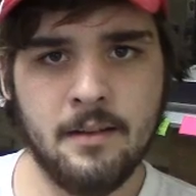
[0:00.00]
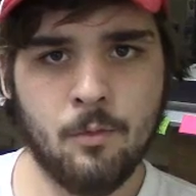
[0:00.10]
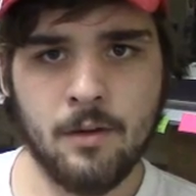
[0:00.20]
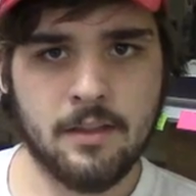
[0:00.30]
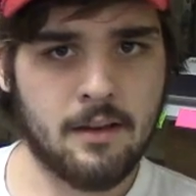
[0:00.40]

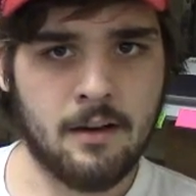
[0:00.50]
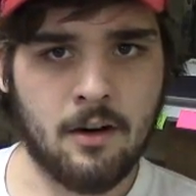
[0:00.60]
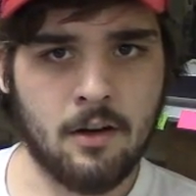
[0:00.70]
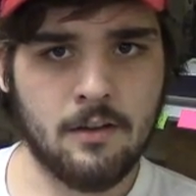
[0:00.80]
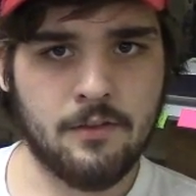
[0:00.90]
With
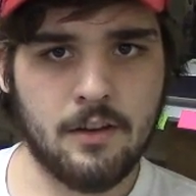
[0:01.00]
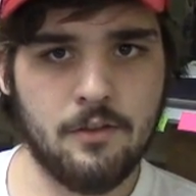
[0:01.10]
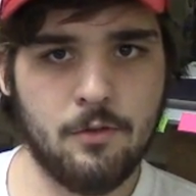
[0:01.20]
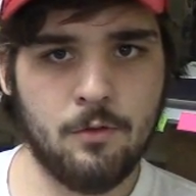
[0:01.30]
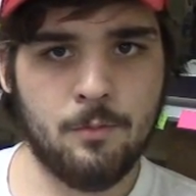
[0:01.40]
all of the
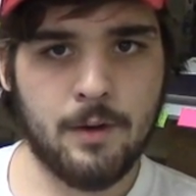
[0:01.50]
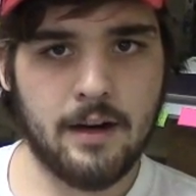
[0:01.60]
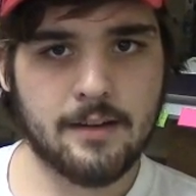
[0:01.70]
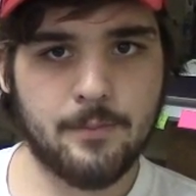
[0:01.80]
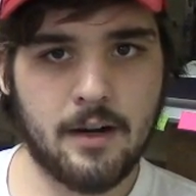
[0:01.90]
new
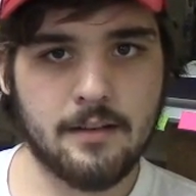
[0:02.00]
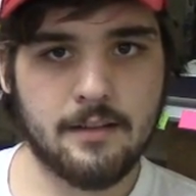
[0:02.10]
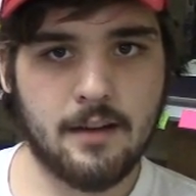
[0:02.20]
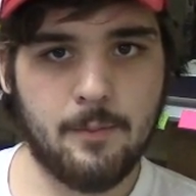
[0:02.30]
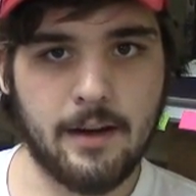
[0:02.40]
box
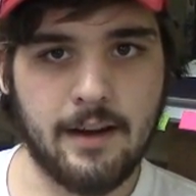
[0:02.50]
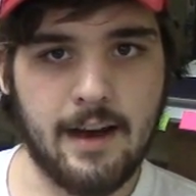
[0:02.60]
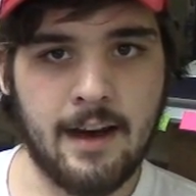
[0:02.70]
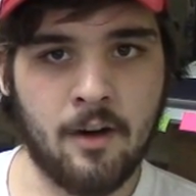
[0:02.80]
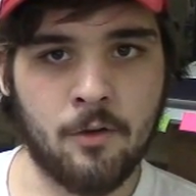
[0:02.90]
mods coming
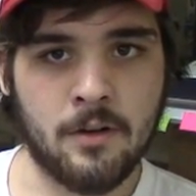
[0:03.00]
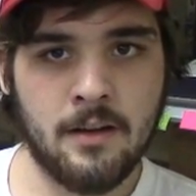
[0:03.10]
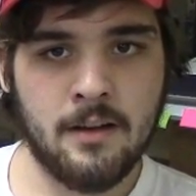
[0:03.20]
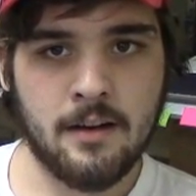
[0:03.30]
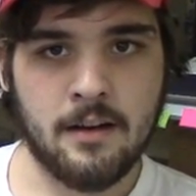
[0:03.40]
out,
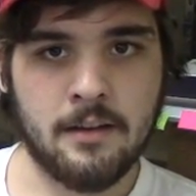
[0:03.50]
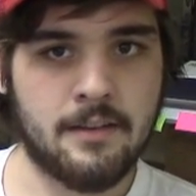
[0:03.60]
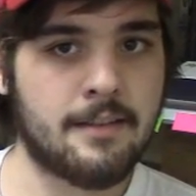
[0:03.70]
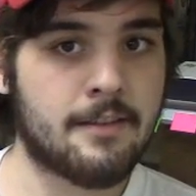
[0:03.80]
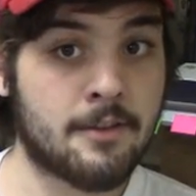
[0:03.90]

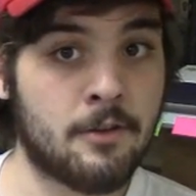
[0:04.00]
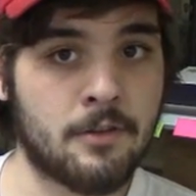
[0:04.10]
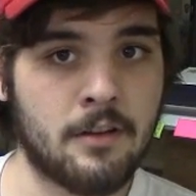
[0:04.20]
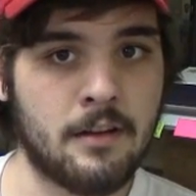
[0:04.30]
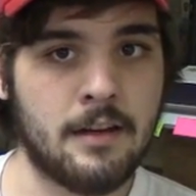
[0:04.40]
this is
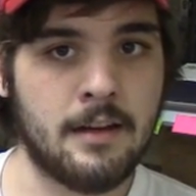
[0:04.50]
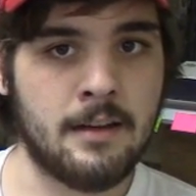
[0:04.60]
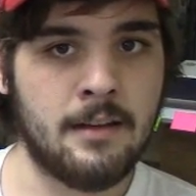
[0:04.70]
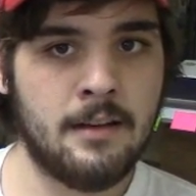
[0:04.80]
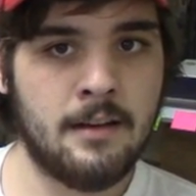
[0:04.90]
certainly